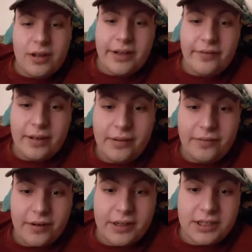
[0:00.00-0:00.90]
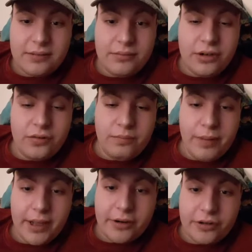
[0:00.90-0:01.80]
family friends. Some nude
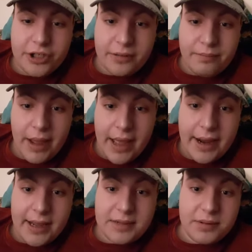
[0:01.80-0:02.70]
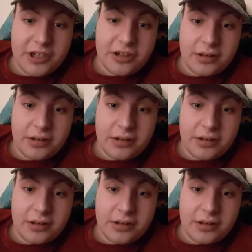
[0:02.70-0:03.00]
biker chick badass bitches.